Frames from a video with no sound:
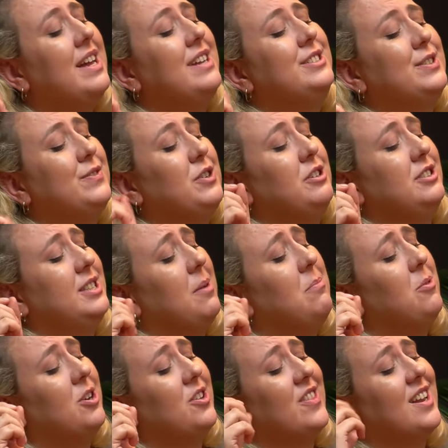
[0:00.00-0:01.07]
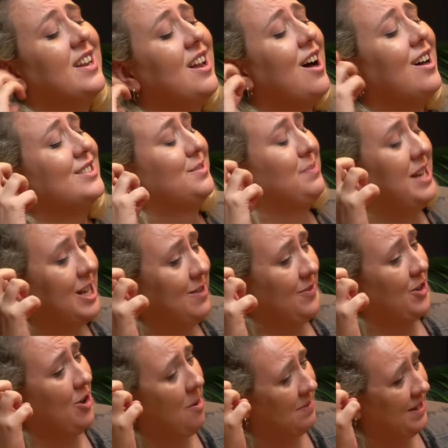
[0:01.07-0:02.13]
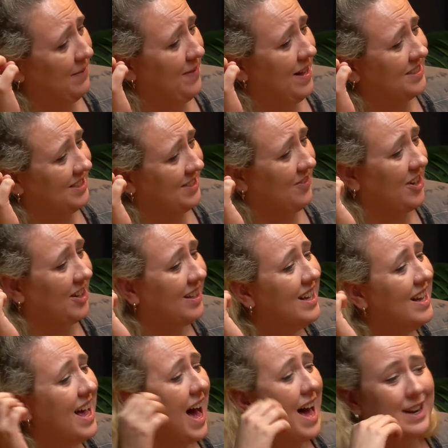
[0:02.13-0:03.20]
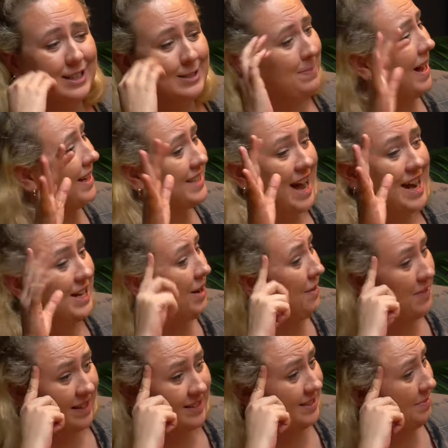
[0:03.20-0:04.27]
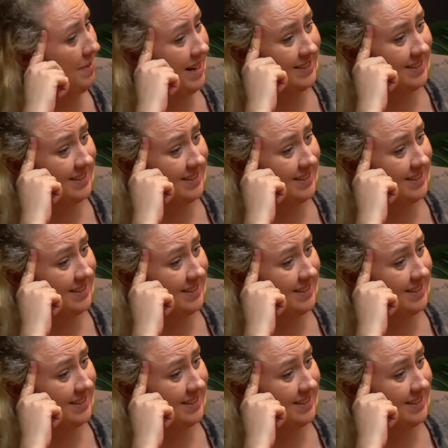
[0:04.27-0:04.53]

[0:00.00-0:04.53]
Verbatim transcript: interview someone on the last week of a comedy festival and expect any of this to make